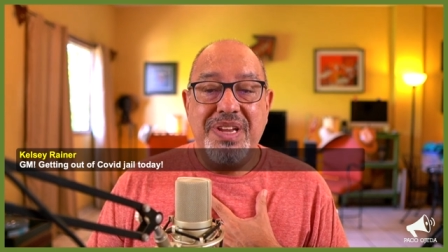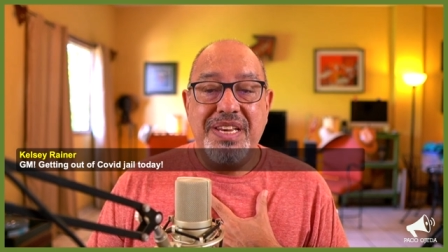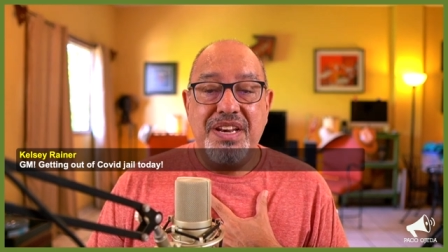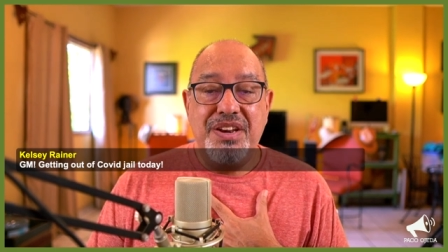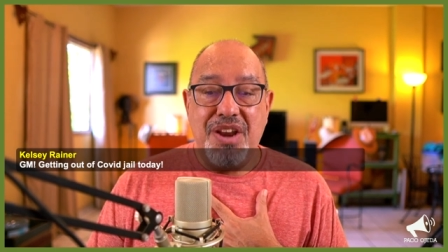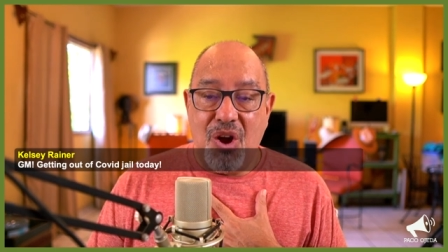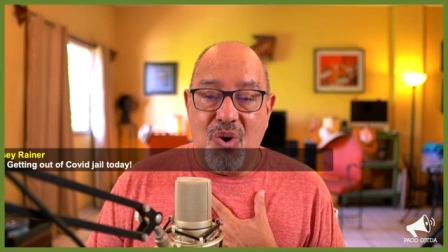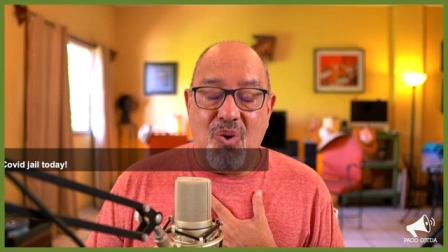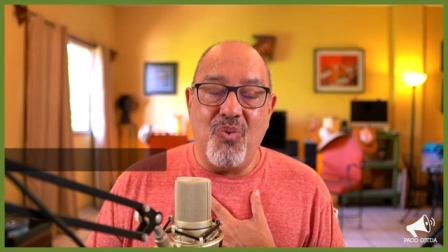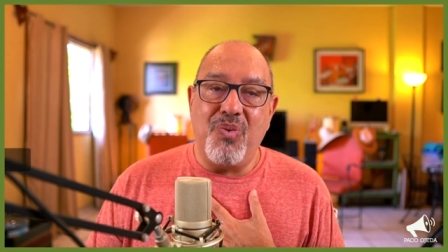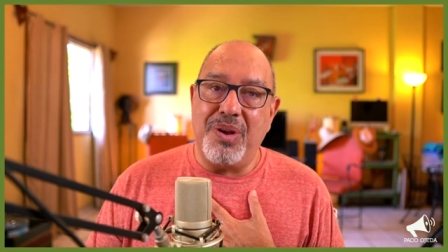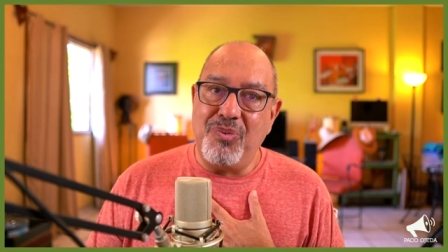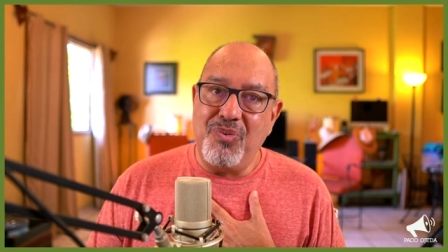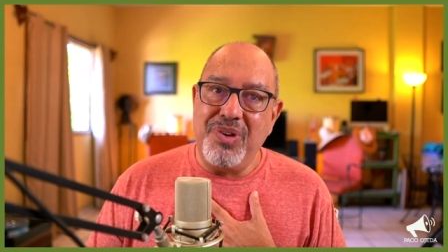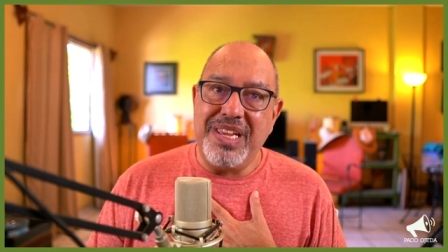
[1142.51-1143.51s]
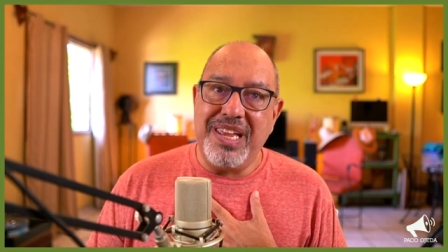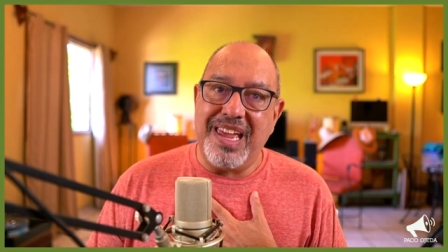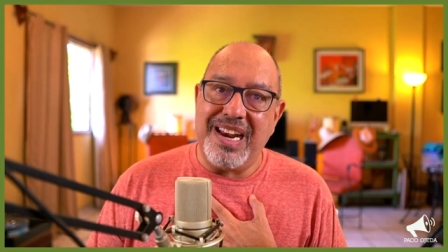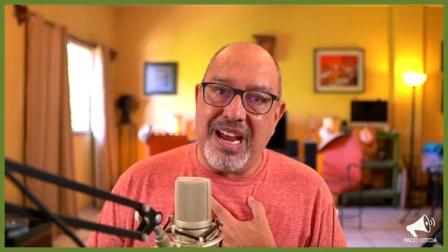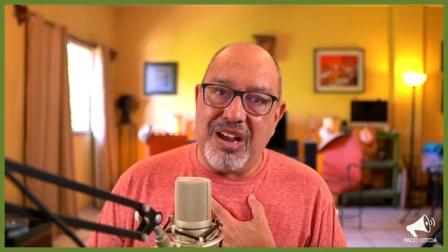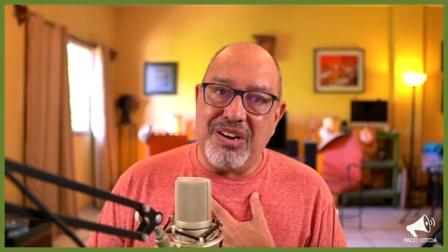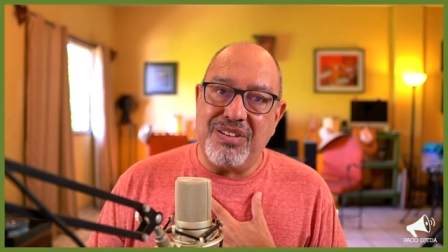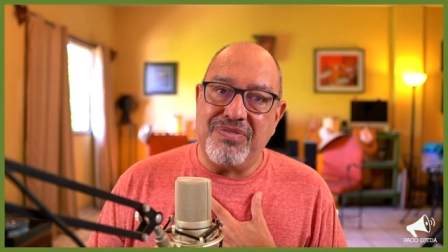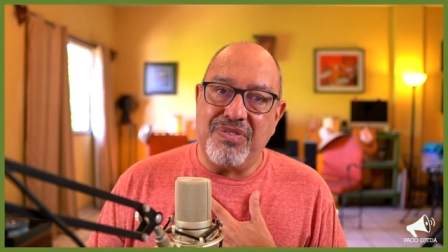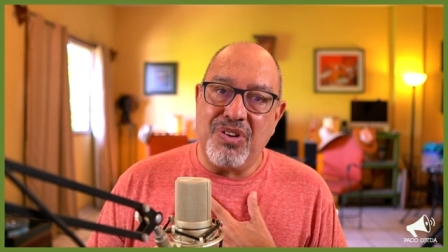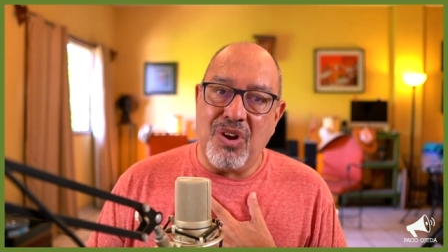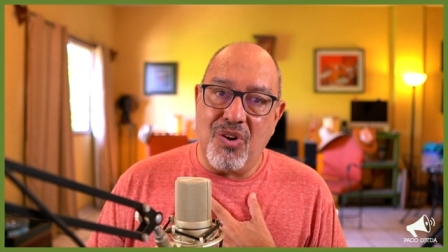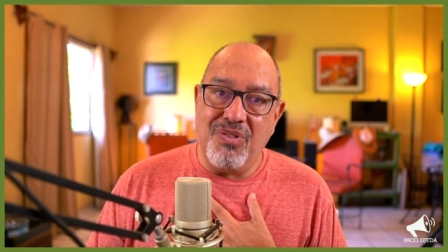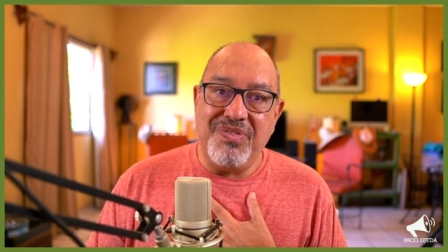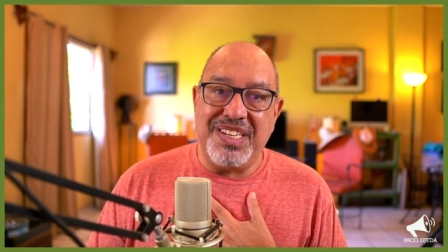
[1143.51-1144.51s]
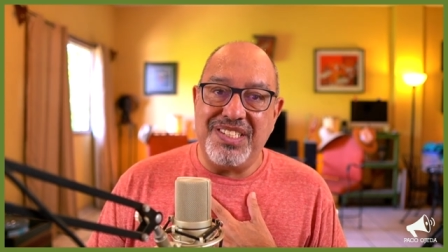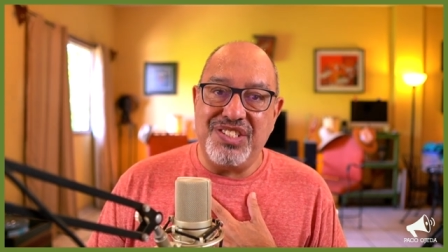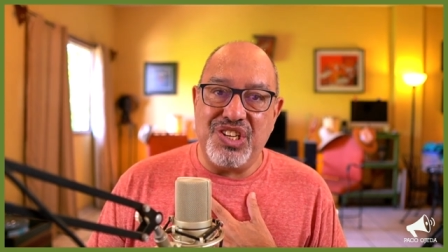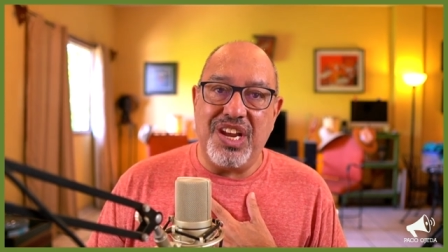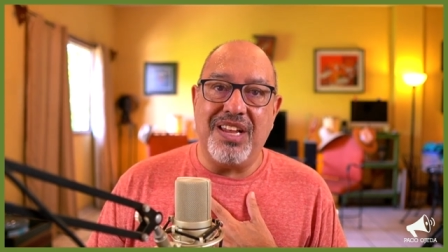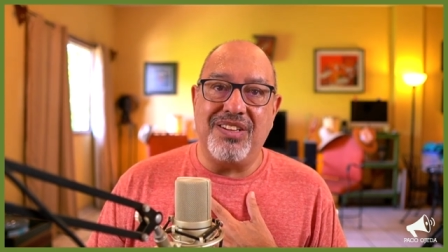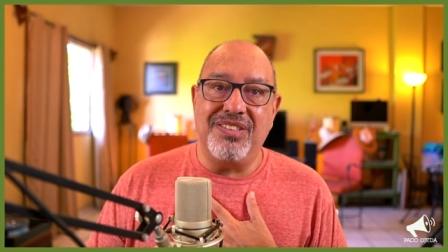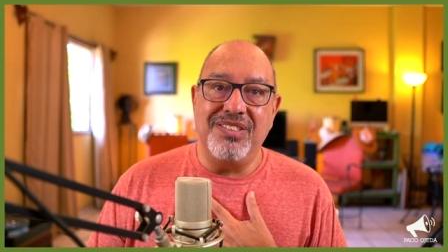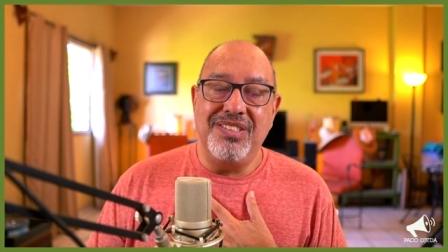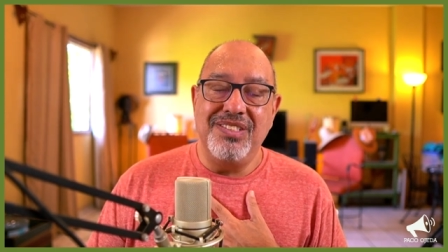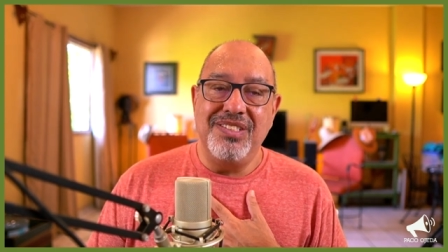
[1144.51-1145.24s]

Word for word: we know when we get out of COVID jail?